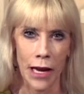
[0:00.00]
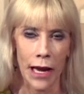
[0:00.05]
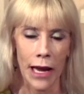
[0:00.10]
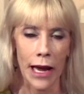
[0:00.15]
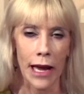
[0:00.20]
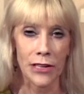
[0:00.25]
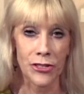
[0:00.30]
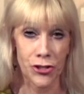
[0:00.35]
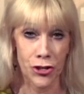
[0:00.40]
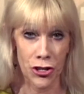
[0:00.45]

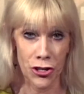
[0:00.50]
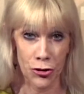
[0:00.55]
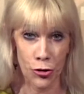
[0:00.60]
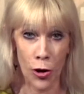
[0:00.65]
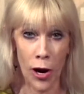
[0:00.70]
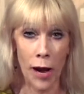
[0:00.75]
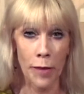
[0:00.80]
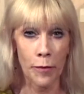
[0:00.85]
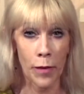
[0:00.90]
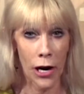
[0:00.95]
As
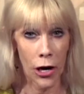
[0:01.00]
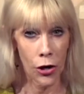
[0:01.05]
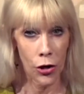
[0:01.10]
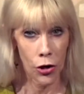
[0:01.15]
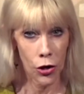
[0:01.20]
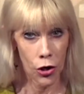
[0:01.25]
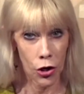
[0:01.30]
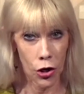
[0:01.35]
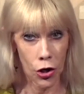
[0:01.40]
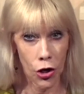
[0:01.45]
described by
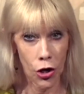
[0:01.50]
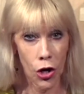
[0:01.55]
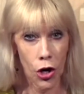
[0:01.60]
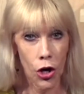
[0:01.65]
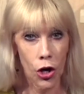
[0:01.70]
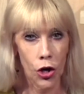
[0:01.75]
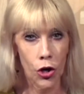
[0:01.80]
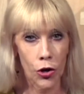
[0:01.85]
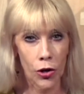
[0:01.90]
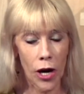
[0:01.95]
her,
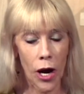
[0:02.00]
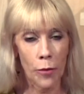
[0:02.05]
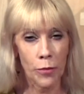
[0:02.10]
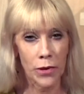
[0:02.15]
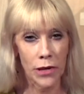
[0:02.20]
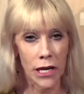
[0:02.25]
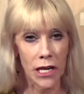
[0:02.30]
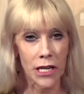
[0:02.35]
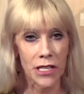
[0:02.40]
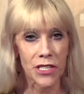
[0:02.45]
her
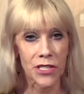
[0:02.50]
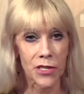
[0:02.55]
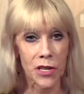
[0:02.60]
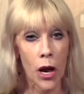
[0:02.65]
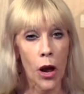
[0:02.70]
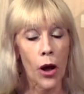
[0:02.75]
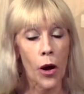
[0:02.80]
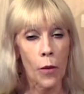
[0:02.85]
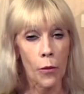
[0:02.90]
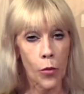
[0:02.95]
company's
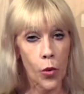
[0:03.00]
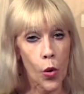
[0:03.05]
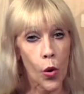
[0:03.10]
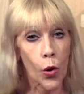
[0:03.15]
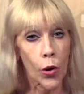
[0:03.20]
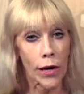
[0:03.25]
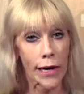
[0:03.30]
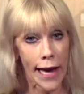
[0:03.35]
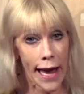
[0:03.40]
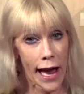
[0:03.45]

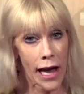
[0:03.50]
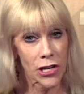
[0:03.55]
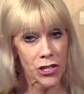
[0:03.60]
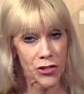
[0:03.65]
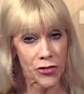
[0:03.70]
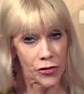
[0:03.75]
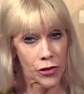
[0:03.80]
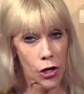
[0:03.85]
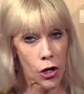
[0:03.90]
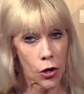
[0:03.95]
poor cash
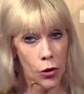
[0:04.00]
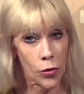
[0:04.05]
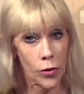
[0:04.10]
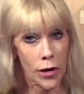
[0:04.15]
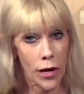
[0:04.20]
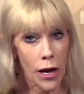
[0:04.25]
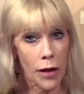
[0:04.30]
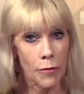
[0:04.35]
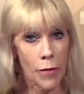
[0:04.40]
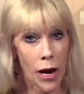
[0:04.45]
flow
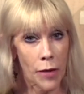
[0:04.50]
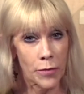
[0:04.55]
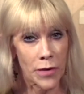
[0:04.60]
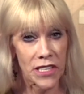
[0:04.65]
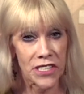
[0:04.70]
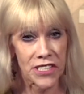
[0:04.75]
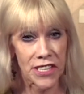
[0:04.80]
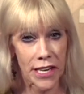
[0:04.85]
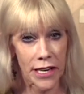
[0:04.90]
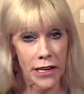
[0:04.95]
might be
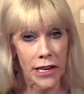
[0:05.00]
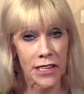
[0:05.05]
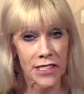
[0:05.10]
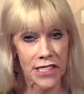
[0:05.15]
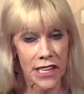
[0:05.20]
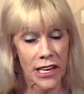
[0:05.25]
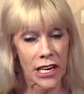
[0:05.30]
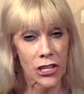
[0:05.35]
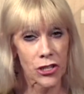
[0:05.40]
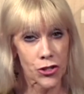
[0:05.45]
seen as
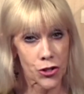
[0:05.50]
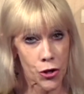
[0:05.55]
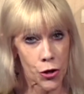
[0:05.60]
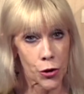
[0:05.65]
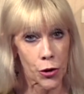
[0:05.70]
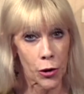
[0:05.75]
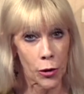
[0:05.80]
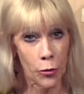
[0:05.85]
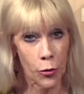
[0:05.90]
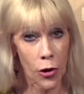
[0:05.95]
an
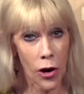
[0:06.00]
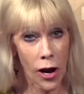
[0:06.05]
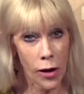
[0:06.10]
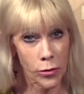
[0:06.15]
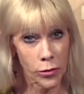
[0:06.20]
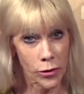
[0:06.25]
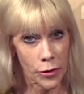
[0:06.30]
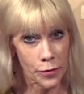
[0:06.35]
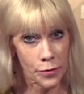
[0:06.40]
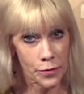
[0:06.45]
external
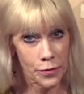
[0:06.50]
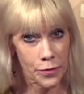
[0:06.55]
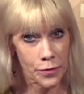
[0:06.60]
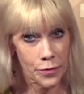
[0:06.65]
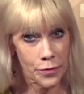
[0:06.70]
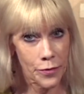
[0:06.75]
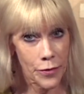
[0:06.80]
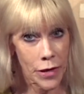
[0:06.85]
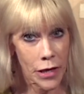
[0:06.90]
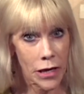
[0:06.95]
problem.
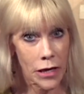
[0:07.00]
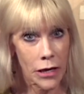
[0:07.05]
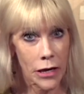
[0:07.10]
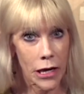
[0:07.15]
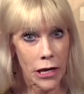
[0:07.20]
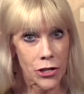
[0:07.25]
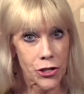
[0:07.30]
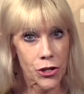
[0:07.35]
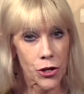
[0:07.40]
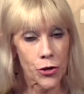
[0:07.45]

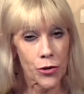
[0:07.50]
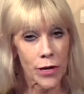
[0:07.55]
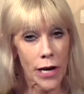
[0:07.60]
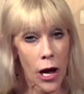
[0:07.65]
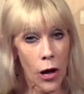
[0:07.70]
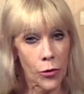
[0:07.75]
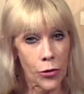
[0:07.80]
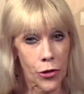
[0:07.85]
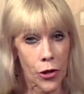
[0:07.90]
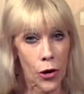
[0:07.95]
It turned
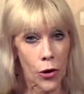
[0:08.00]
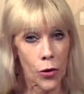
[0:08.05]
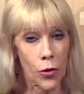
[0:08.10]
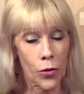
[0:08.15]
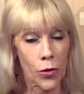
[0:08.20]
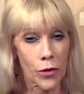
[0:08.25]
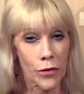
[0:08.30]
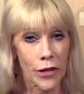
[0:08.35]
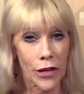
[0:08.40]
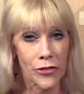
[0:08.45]
out, though,
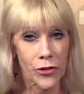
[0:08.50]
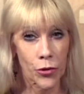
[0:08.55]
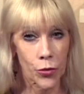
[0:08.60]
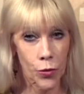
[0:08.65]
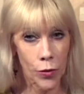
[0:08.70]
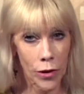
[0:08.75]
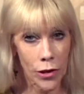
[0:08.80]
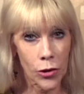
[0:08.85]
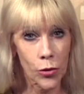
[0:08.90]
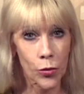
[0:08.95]
that the
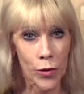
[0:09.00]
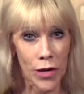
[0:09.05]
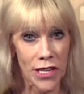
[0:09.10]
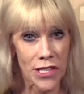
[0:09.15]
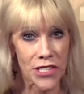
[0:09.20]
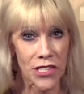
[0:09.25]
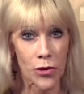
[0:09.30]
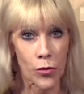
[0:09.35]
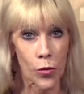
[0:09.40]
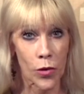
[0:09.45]
real
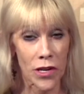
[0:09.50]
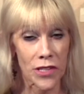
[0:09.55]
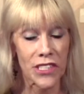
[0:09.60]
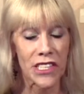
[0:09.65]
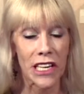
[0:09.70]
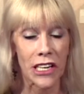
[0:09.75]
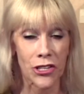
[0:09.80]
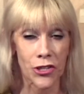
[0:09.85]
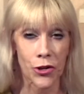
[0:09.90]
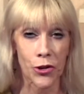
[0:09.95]
reason was
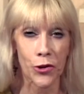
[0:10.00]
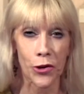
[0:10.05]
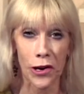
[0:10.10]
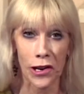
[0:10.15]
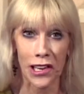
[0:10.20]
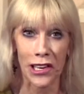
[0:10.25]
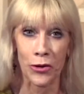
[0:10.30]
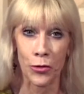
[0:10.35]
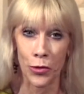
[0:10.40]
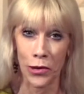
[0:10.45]

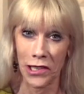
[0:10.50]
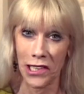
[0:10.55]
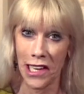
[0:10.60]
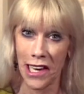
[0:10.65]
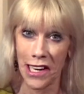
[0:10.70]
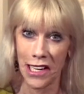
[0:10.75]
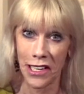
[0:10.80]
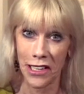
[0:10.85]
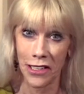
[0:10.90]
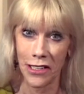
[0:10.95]
internally
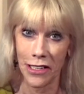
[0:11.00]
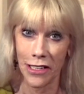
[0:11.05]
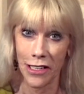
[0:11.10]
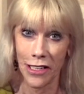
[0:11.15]
related.